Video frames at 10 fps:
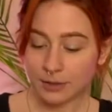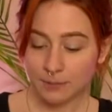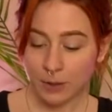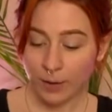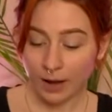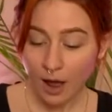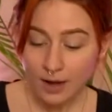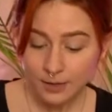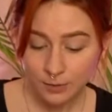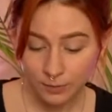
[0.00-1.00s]
be quite
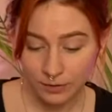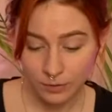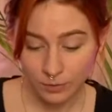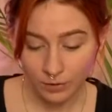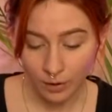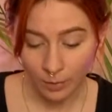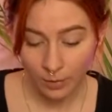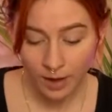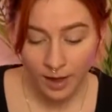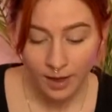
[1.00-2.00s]
honest with you though,
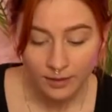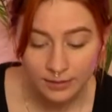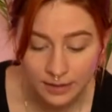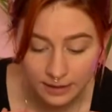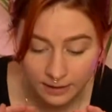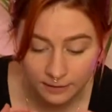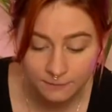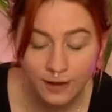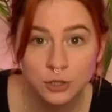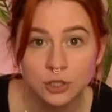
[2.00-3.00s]
the
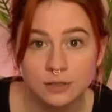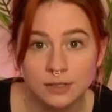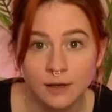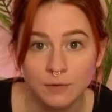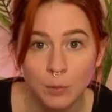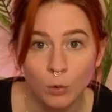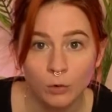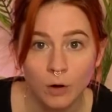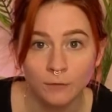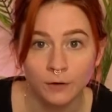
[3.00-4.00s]
conventions of a
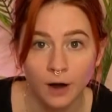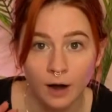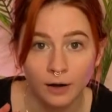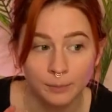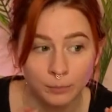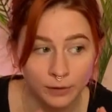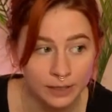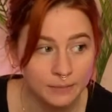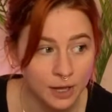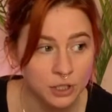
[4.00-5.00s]
pour over are
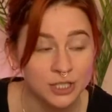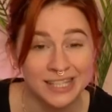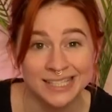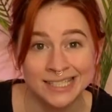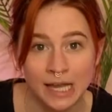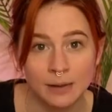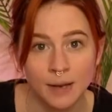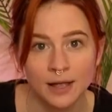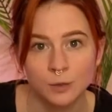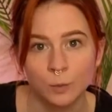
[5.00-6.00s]
pretty much the same
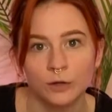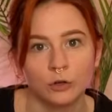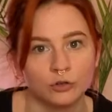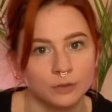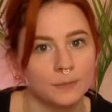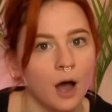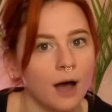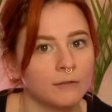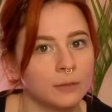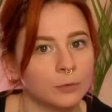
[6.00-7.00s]
as what your drip
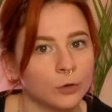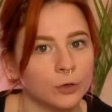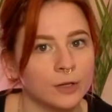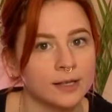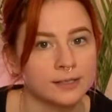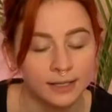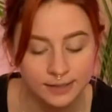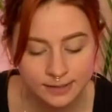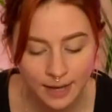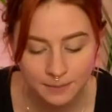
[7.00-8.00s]
coffee brewer does,
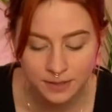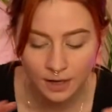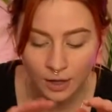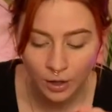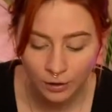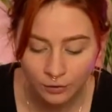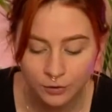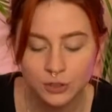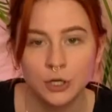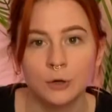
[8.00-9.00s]
except
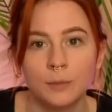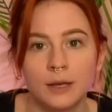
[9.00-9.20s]
there's human